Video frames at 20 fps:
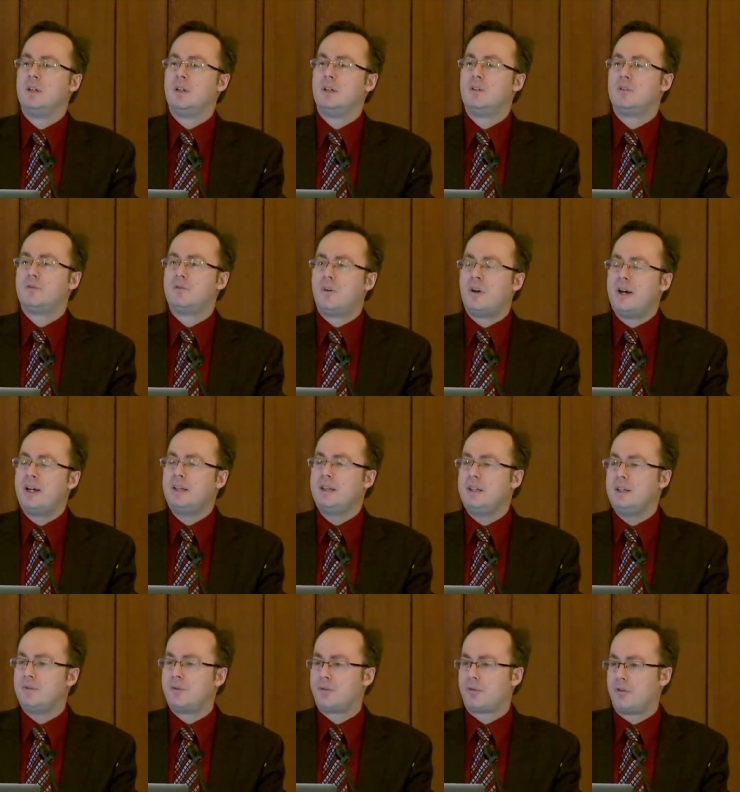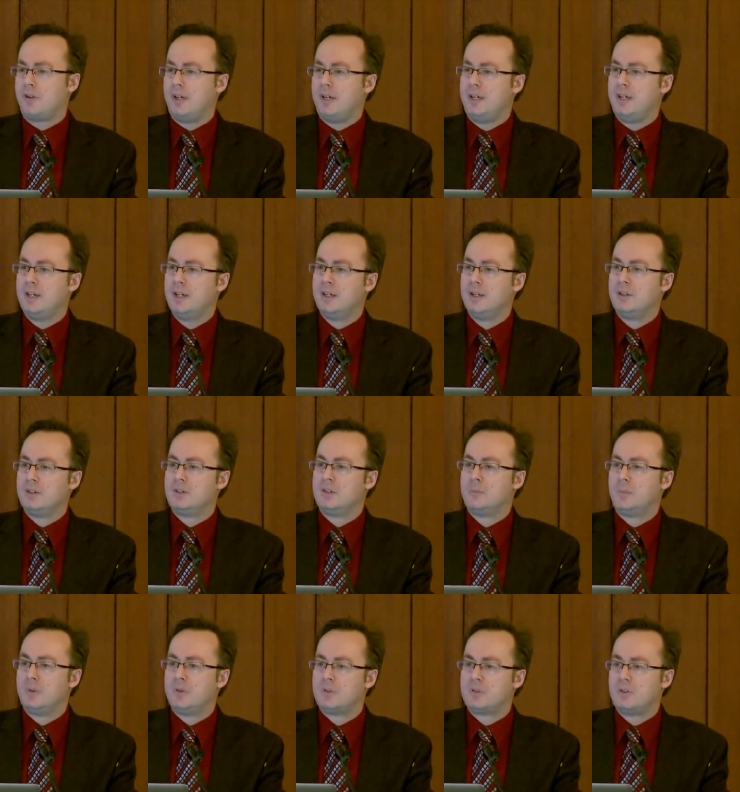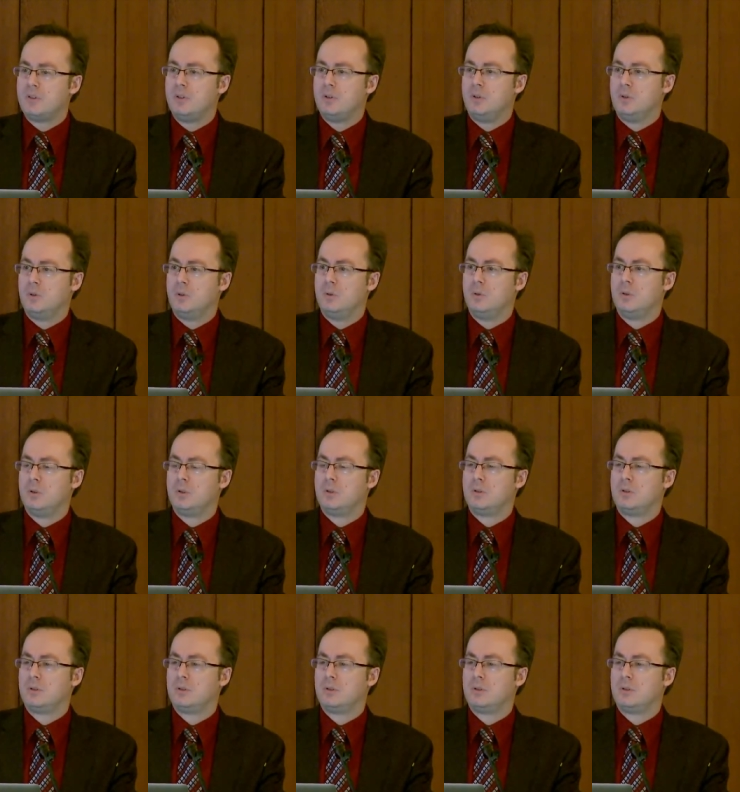is finally free to pursue